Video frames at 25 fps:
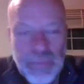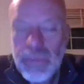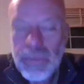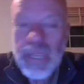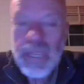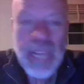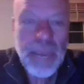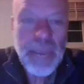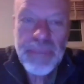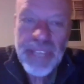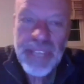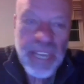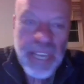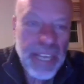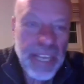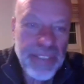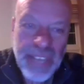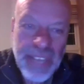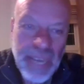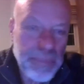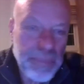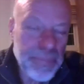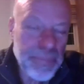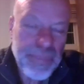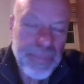Well, I mean,
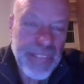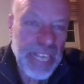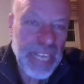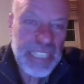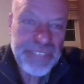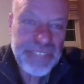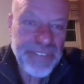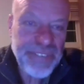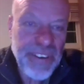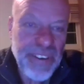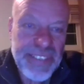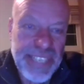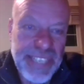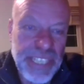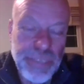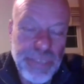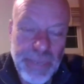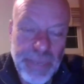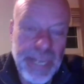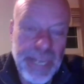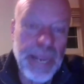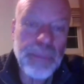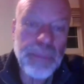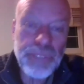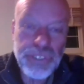and that's very sensible.
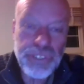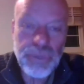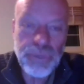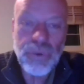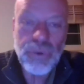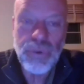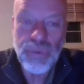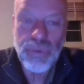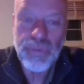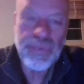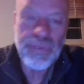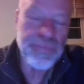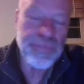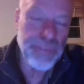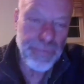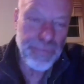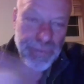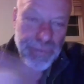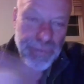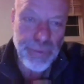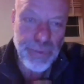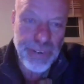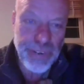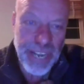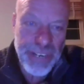And I'm sure from
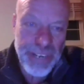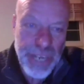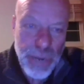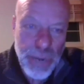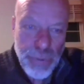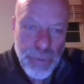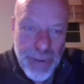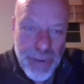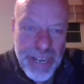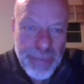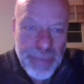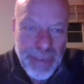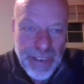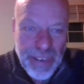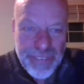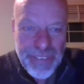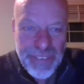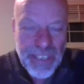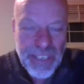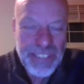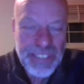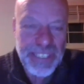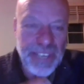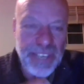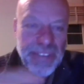what I know already about
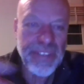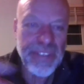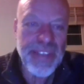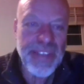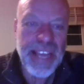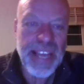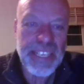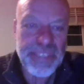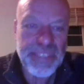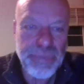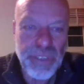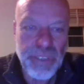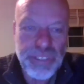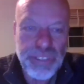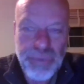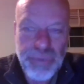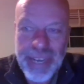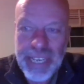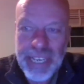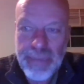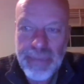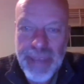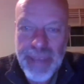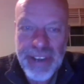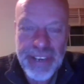fasting, that's what's
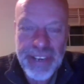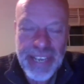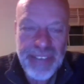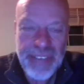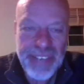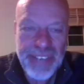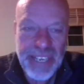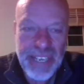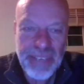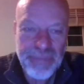recommended, having